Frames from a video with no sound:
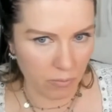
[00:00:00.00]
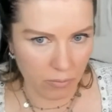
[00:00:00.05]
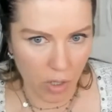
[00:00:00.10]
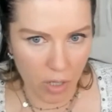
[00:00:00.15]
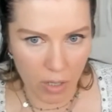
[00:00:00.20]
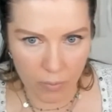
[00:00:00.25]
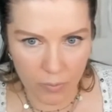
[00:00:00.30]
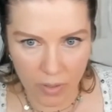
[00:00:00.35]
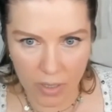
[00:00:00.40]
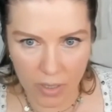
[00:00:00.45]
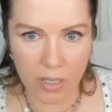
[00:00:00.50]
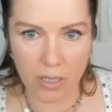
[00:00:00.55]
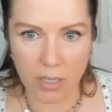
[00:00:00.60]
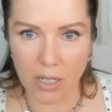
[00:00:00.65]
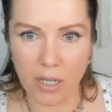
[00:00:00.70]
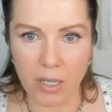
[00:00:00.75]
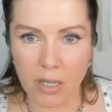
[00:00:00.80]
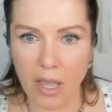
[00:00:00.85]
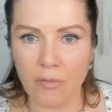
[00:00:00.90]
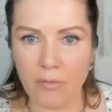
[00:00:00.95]

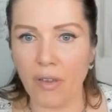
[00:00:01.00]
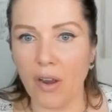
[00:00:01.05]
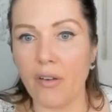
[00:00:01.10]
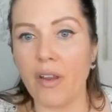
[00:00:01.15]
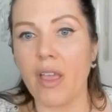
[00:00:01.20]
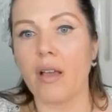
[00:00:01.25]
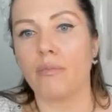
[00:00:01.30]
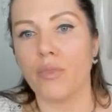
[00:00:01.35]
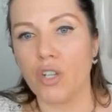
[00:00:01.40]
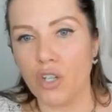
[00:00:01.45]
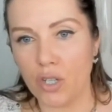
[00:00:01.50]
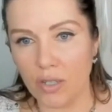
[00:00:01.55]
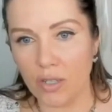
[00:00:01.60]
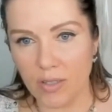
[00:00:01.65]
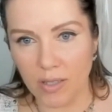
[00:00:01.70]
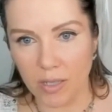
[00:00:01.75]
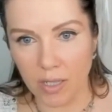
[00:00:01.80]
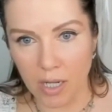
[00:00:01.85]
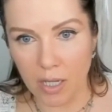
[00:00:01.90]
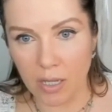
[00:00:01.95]
obviously, and very
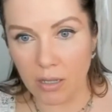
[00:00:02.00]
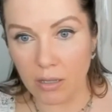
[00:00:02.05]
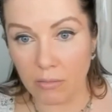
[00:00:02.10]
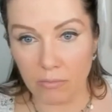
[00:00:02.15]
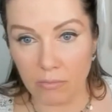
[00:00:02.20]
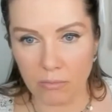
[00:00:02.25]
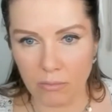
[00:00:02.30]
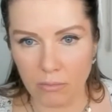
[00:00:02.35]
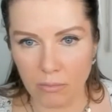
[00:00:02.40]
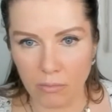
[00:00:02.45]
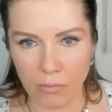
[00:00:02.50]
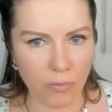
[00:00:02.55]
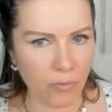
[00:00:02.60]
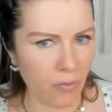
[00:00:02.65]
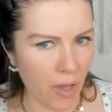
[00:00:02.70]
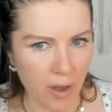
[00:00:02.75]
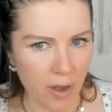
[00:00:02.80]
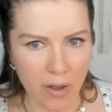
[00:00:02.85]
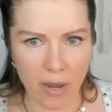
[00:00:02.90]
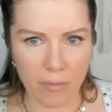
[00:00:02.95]
ambitiously,
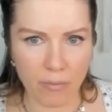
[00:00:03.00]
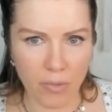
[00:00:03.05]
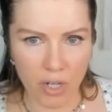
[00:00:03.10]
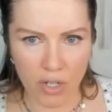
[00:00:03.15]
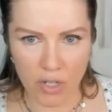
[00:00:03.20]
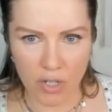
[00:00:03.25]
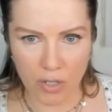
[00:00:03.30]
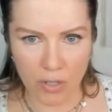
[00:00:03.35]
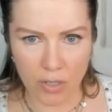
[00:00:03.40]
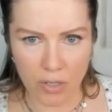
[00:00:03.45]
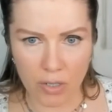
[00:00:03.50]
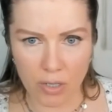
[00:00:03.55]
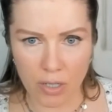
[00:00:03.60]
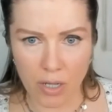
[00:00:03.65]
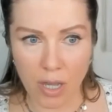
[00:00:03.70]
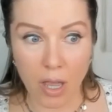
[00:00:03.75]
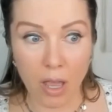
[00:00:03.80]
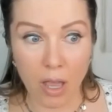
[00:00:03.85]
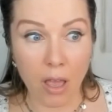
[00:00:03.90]
very ambitious,